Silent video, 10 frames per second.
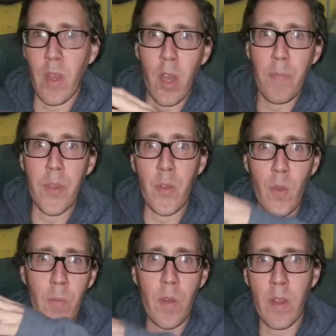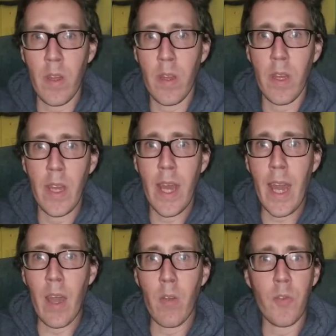up you, I'm gonna
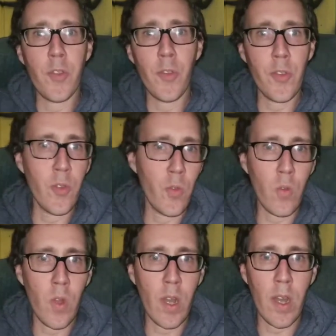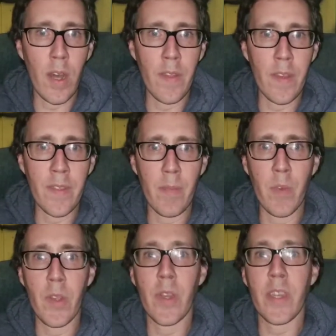outdo you on this, I'm
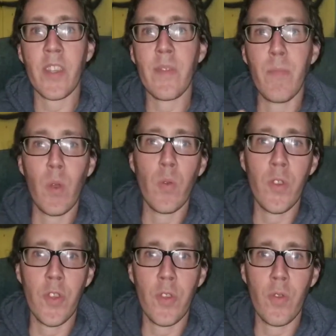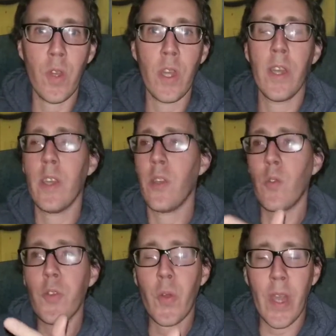gonna expose you. Don't
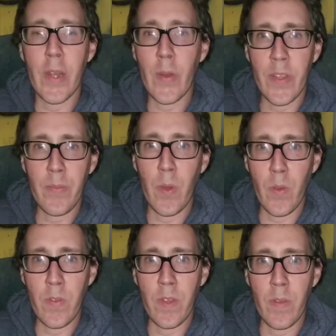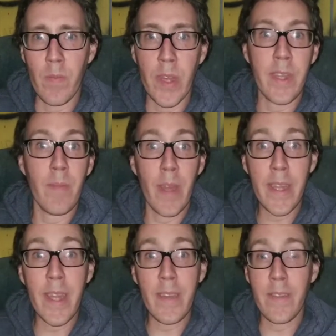try to expose them. Like in my
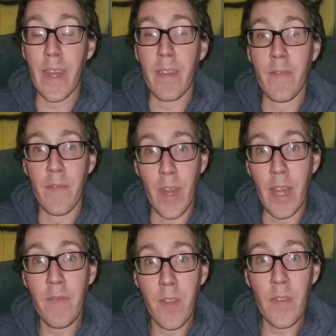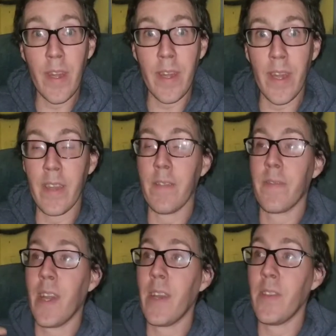case, I have done that. I have
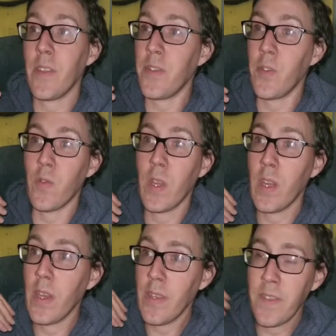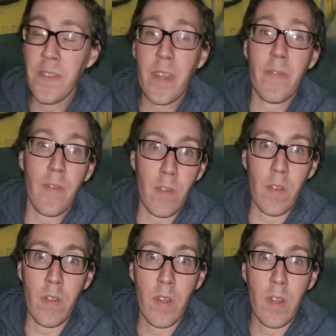gotten into several
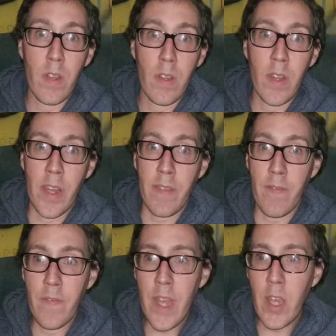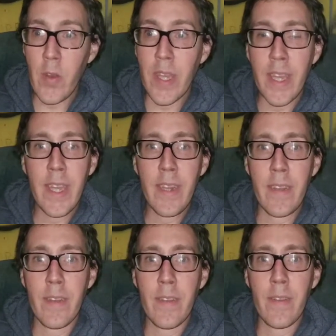very
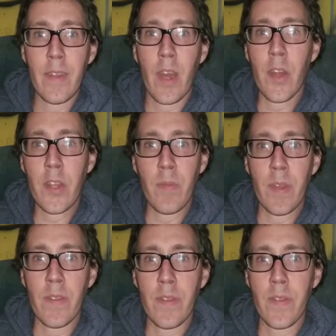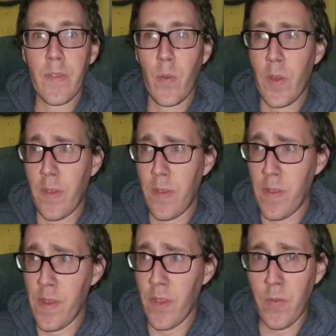heated arguments with
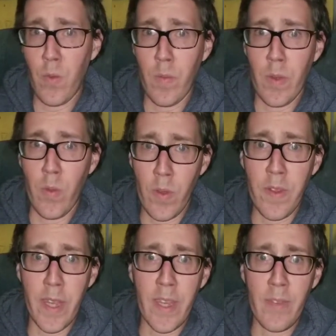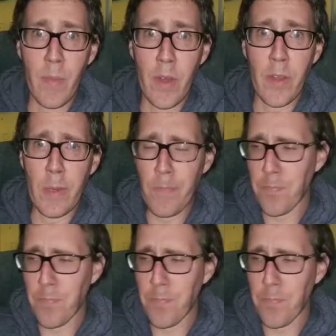this woman, with Nikki's mother,